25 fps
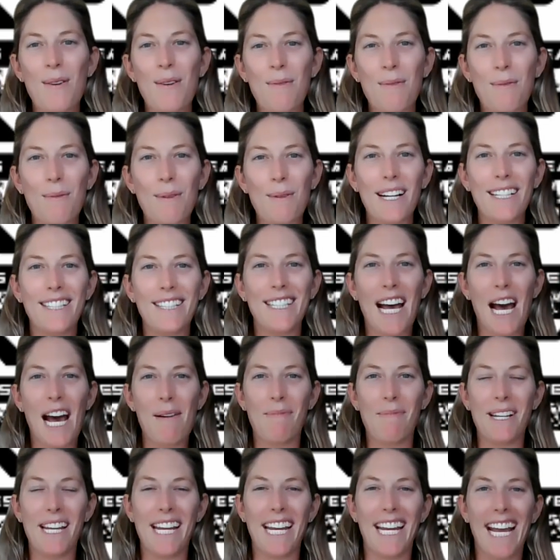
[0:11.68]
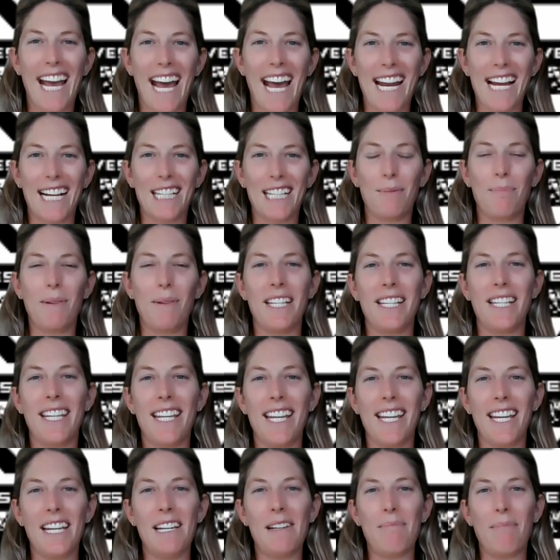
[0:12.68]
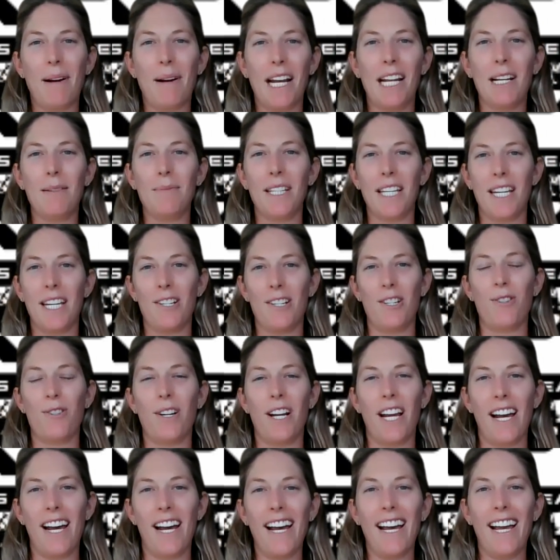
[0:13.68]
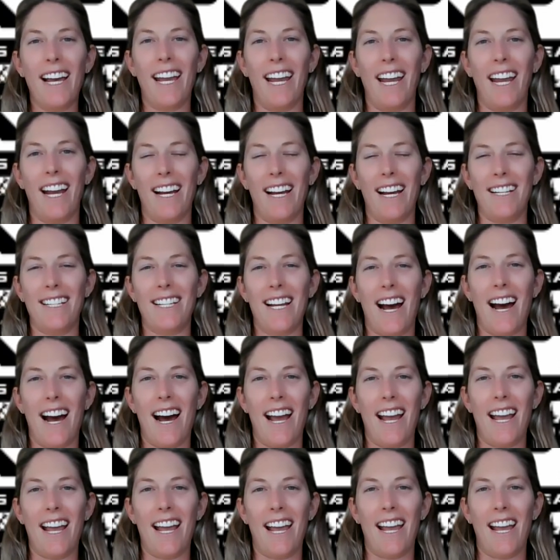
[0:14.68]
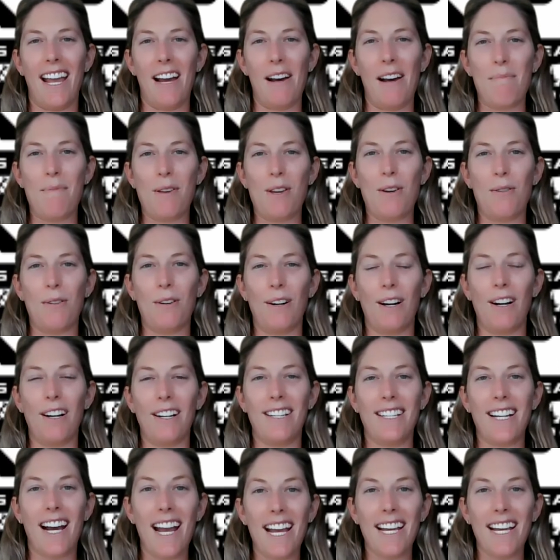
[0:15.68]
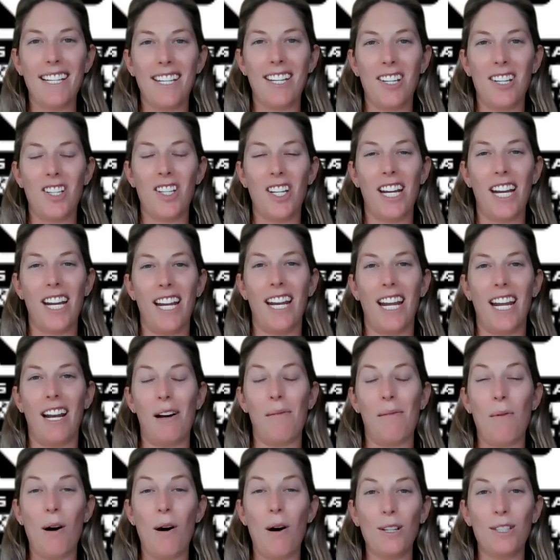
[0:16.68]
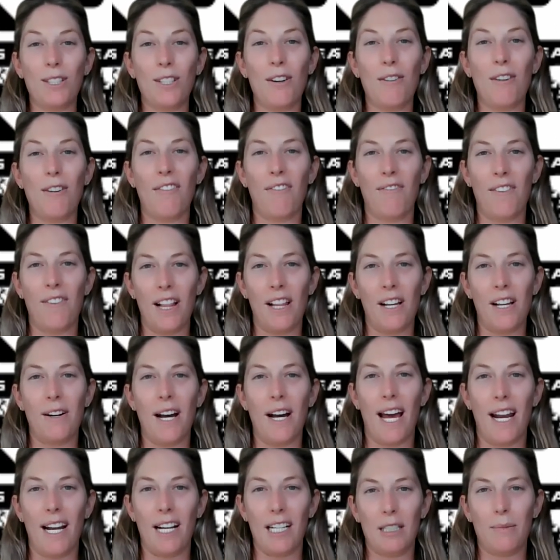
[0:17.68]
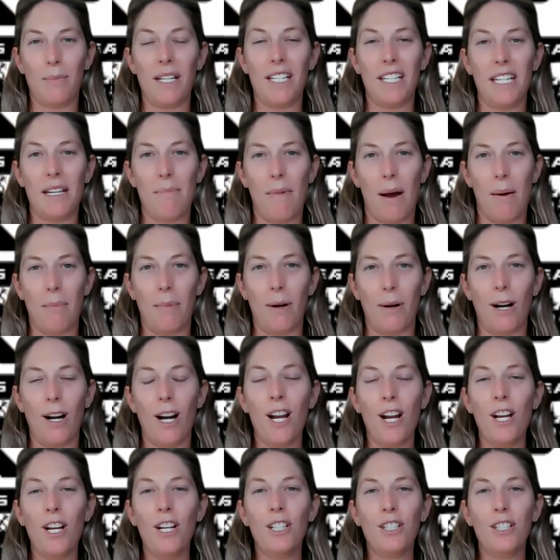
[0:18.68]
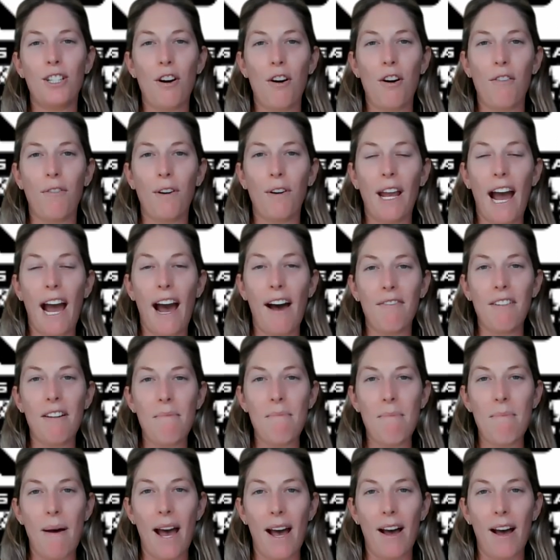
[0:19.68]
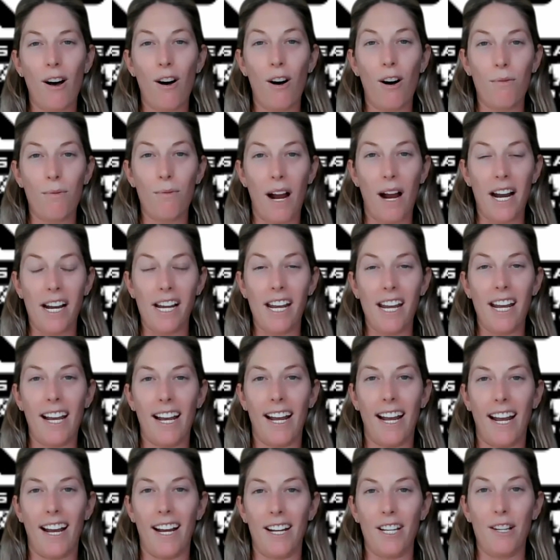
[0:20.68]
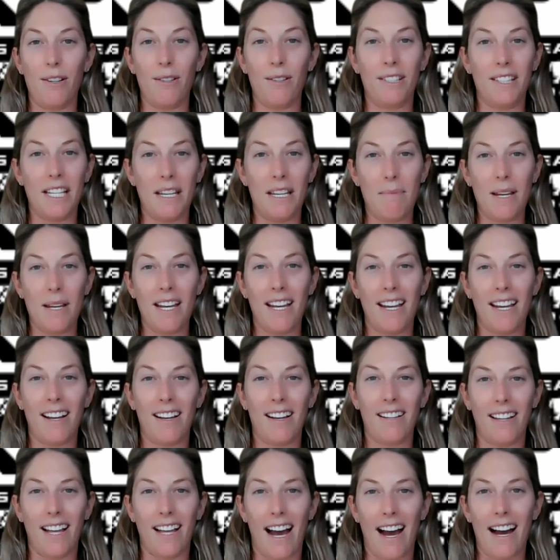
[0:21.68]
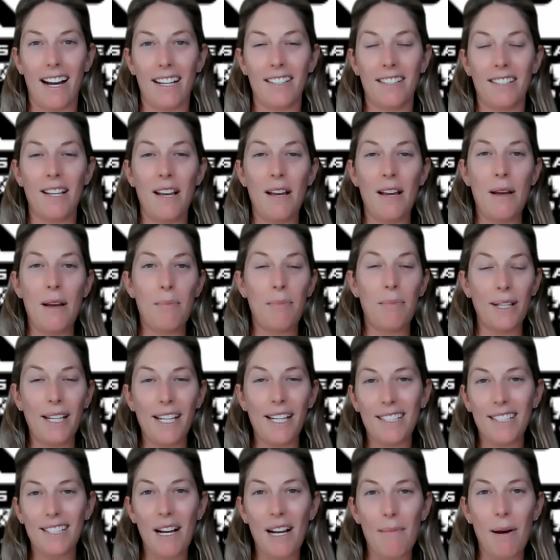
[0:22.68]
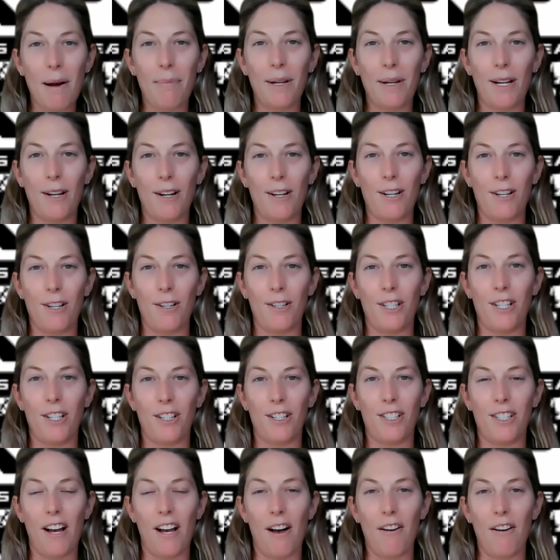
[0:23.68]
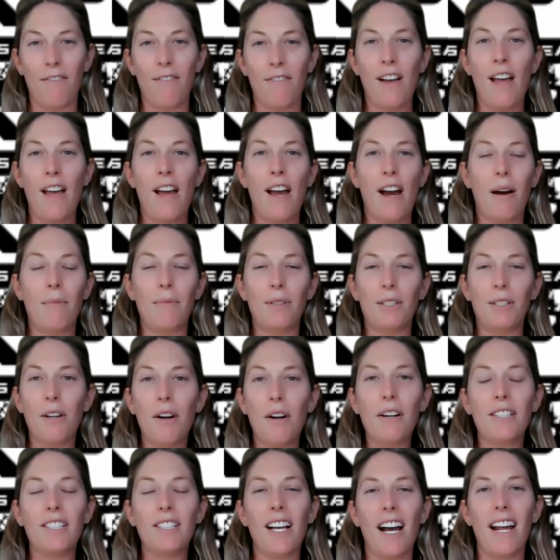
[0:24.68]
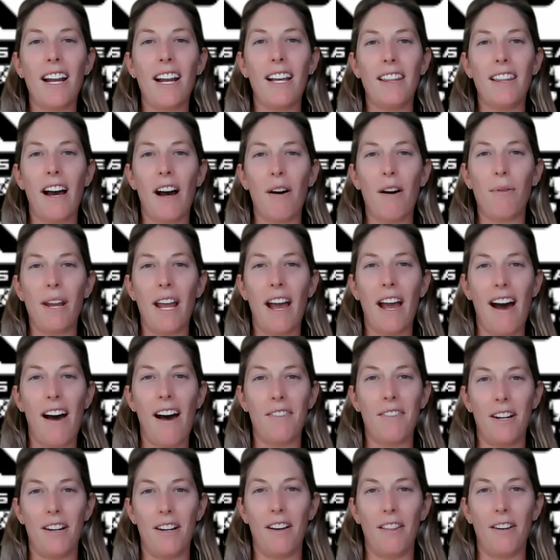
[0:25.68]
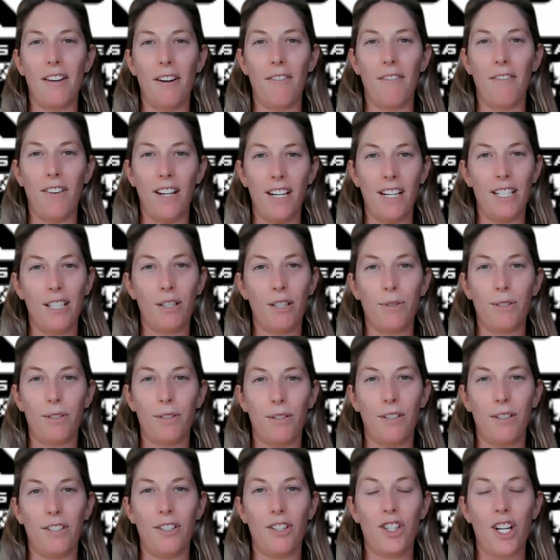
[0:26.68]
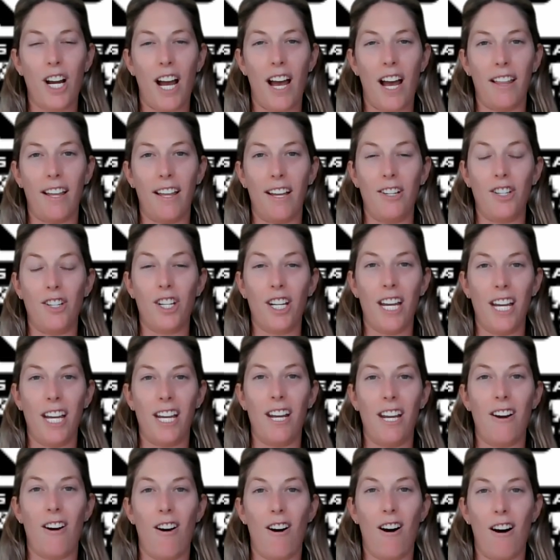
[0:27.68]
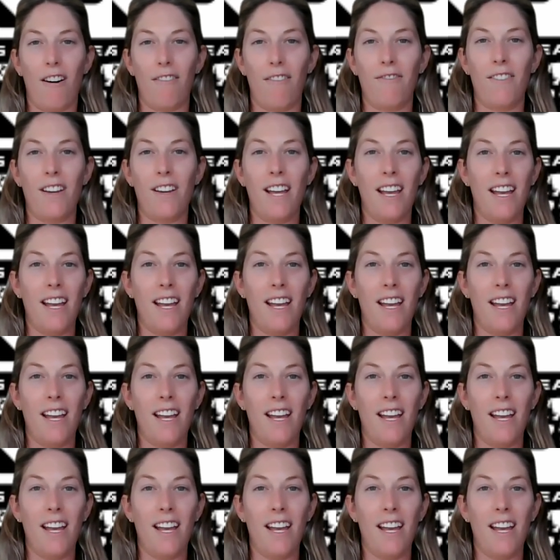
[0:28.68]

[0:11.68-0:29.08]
What's happening, NXPT? My name's Andrea, and I am your dietitian, and I'm also a fellow NXPT member. So if we haven't met already and you see me in class, please come up and introduce yourself. I'm so excited that we have another fitness results challenge kicking off.